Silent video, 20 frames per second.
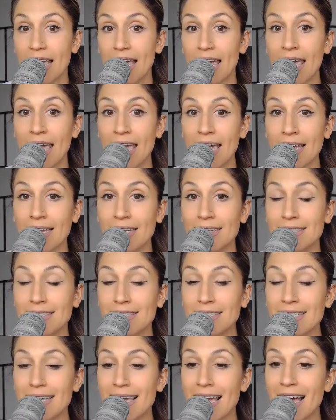And
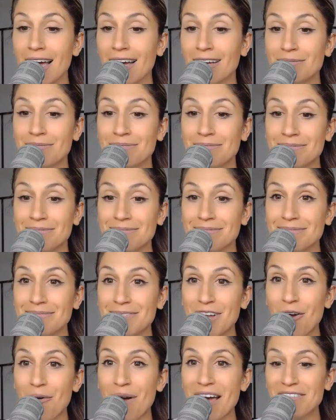yeah,
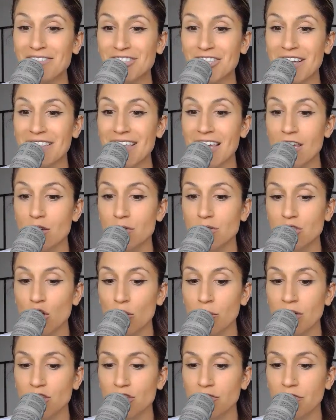go after it. Thank you so
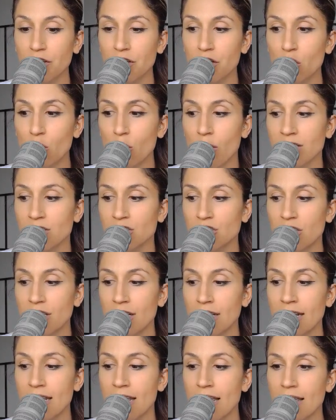much for your
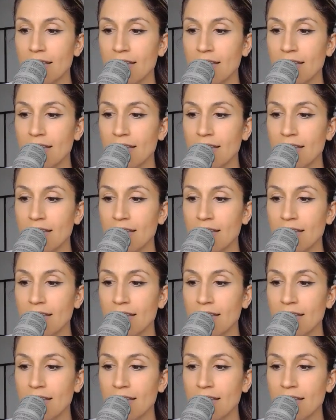question.